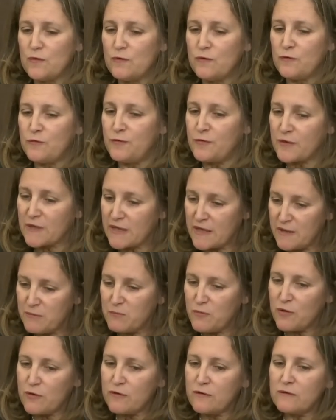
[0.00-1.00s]

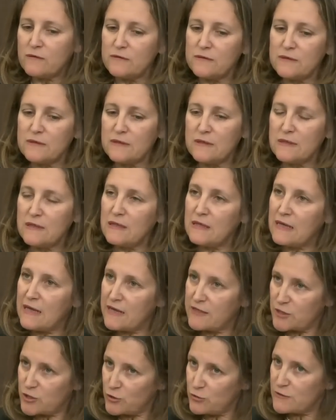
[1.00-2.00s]
Vraiment,
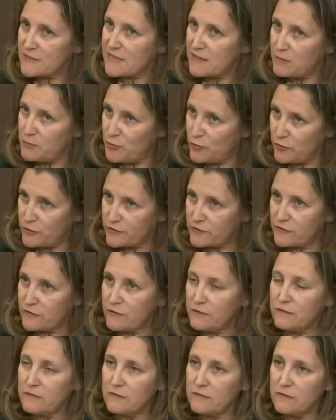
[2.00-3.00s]
la chose
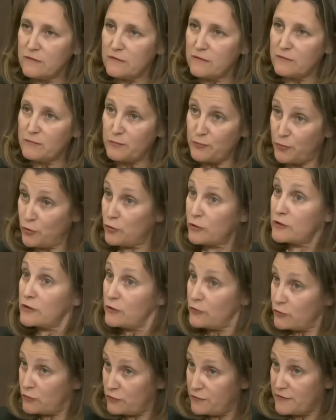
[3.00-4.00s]
importante pour
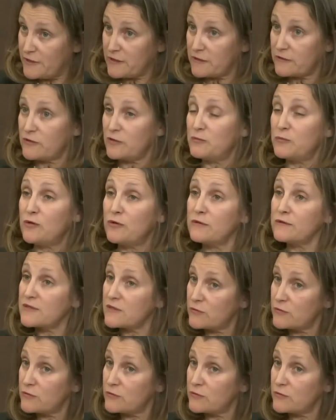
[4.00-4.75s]
le gouvernement,